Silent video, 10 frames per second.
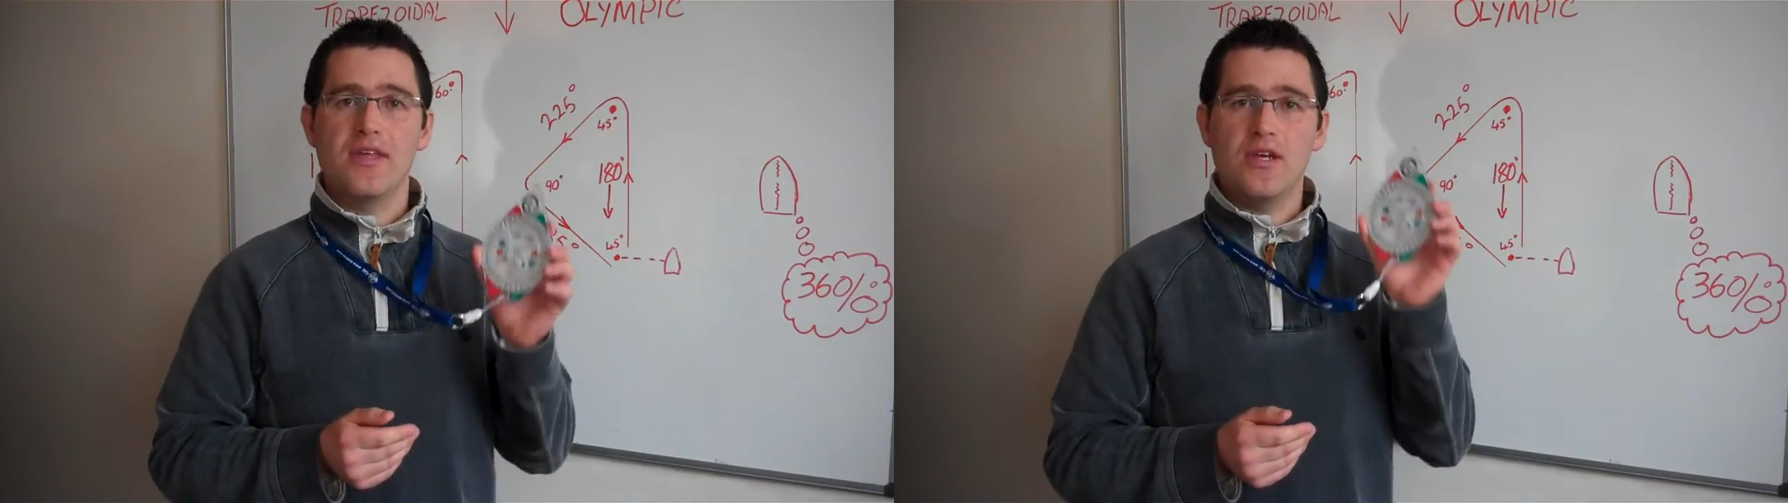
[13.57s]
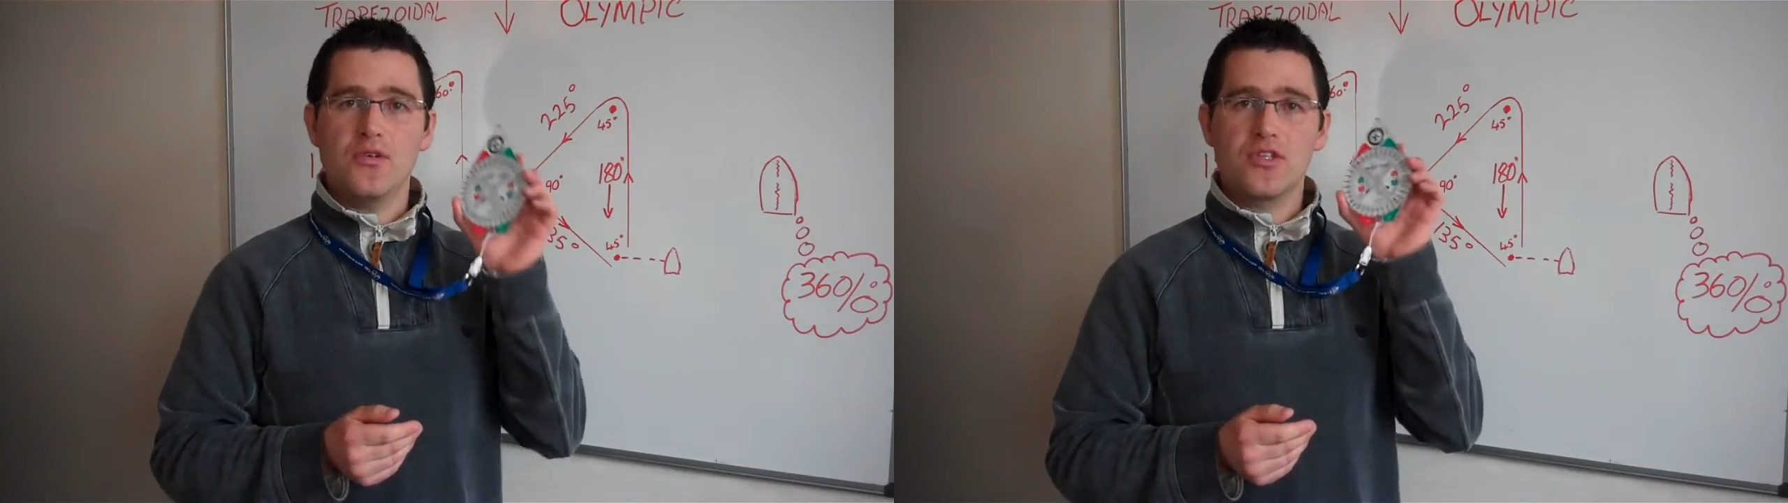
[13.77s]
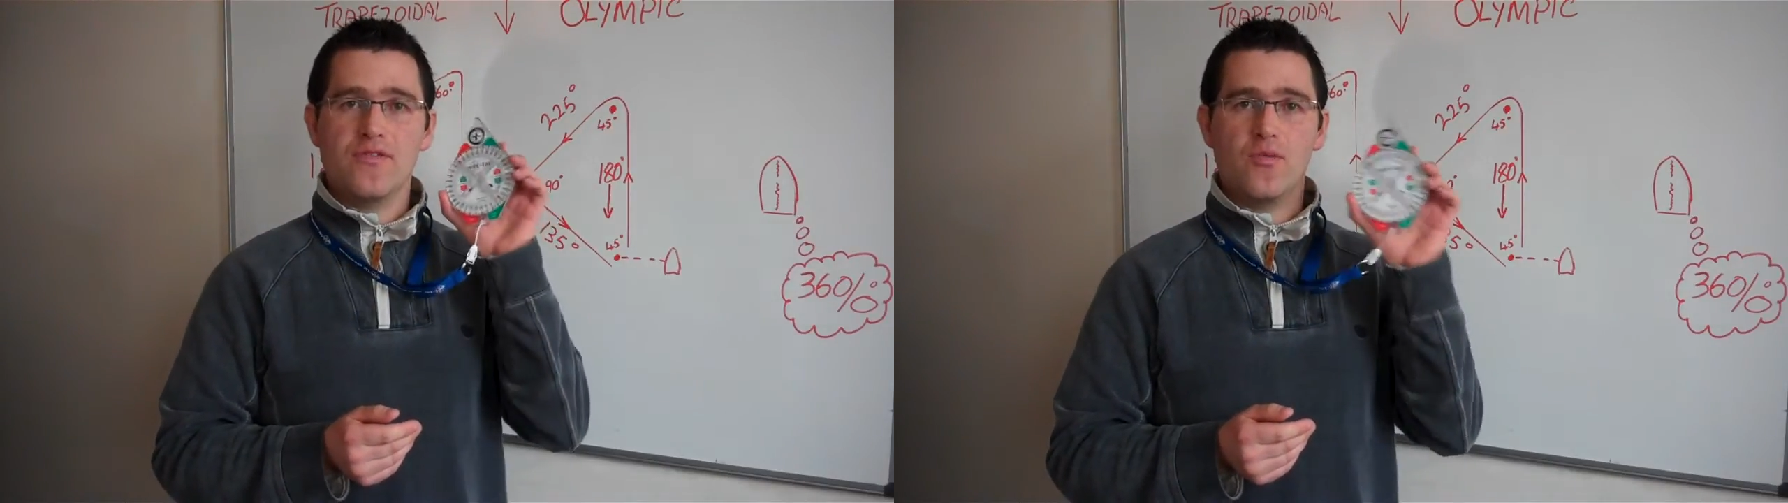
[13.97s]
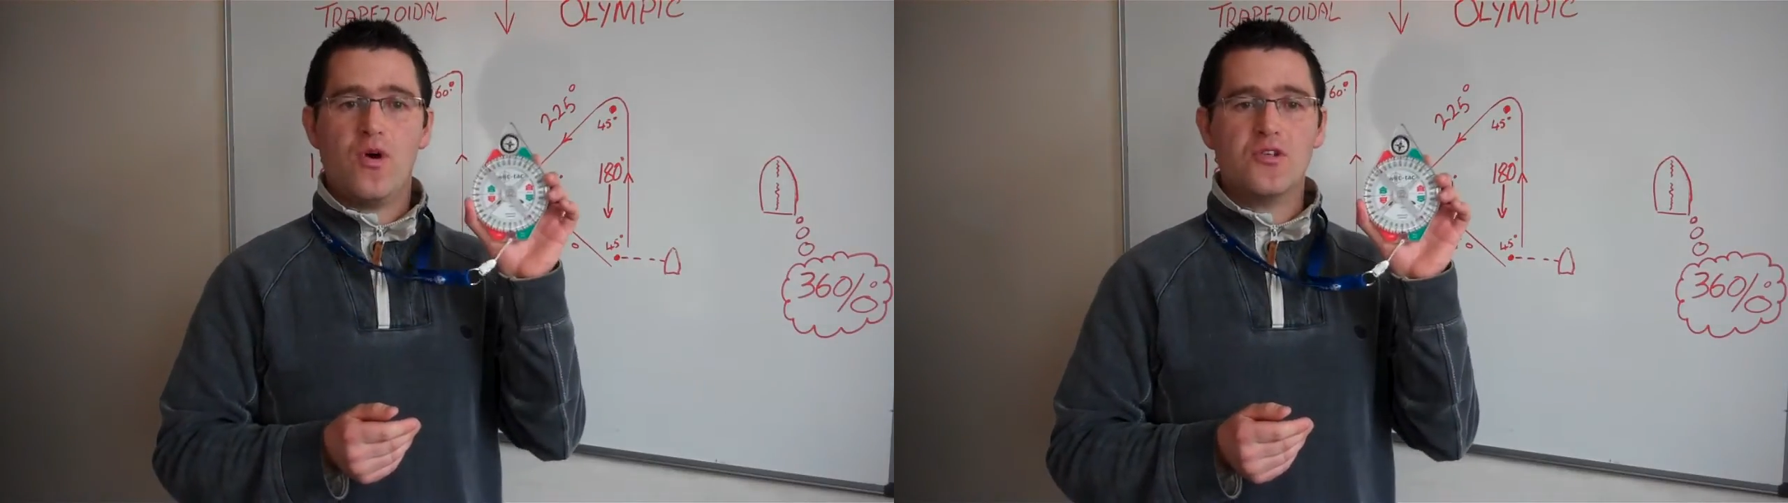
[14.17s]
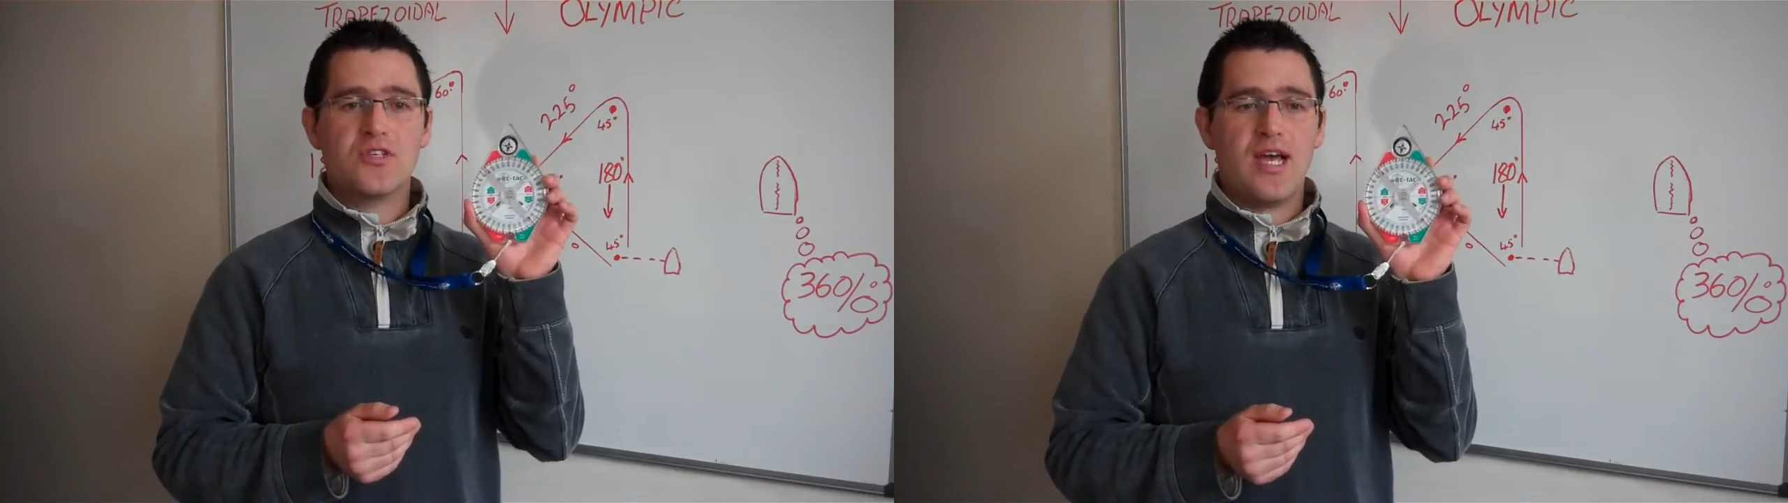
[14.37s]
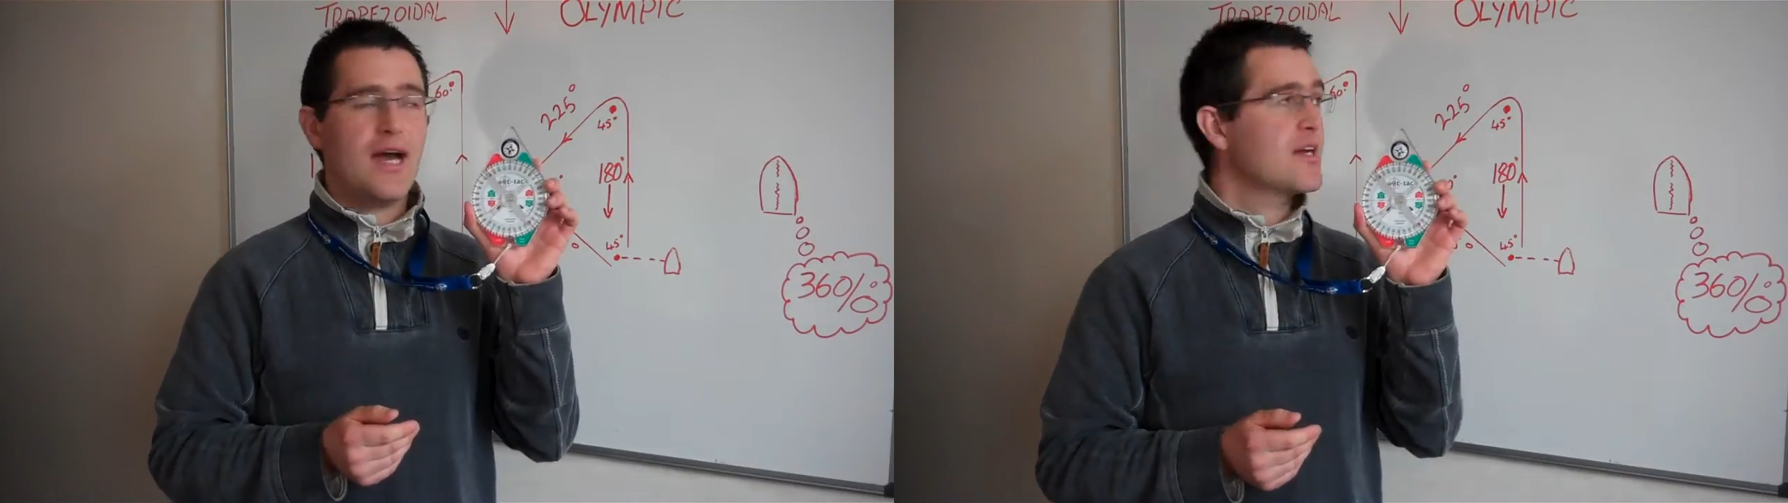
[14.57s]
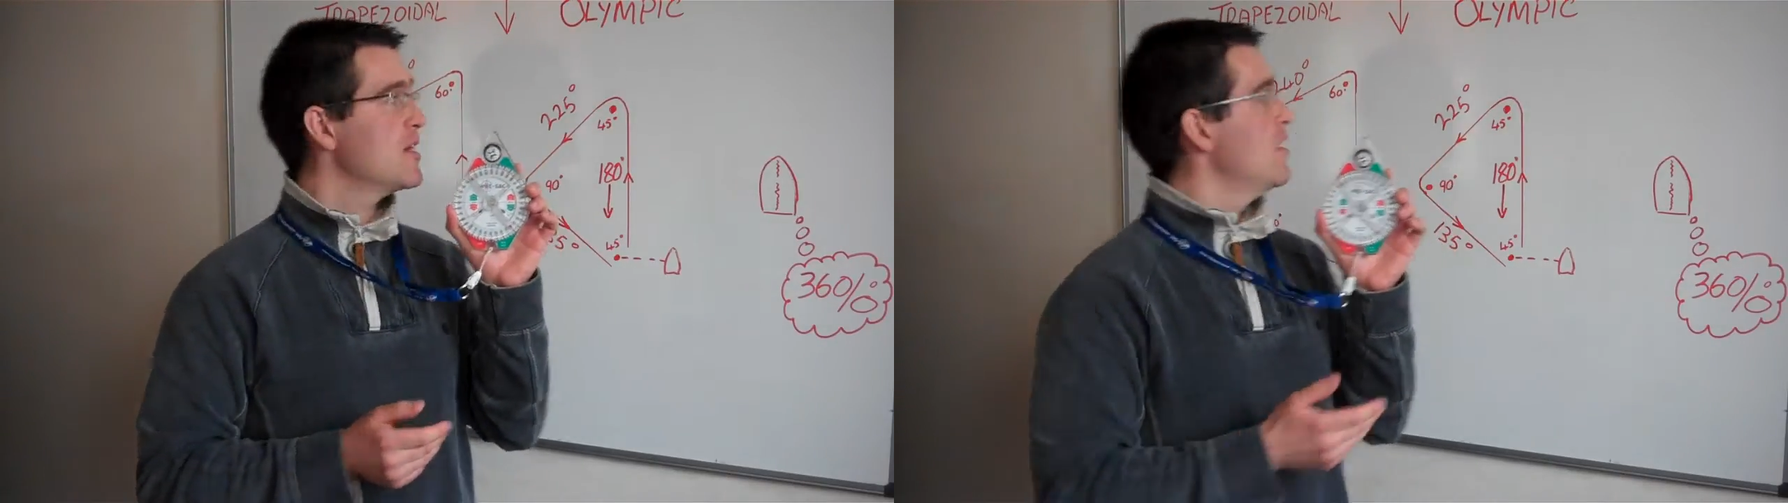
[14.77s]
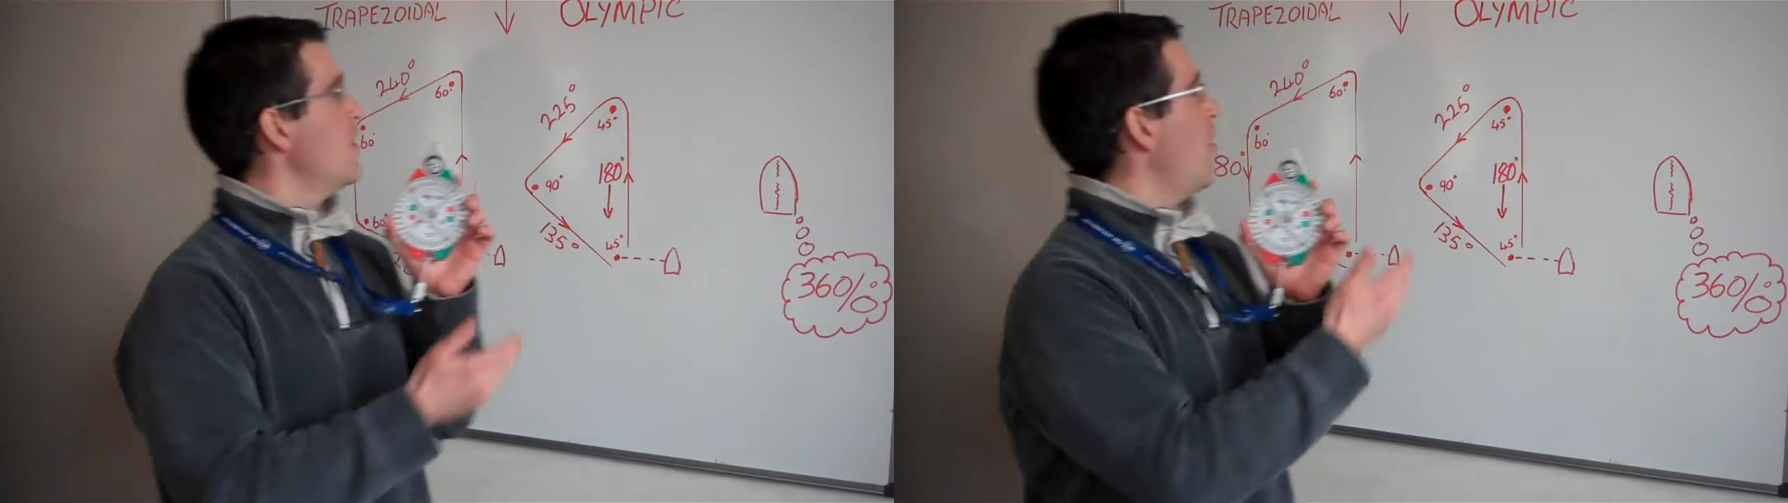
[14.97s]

the use of the WOT-TAC